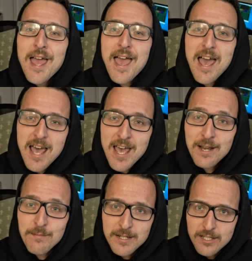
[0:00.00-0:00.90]

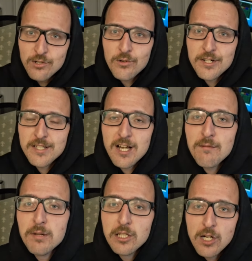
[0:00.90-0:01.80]
and my Discord is
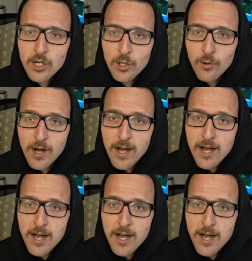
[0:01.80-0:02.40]
down below.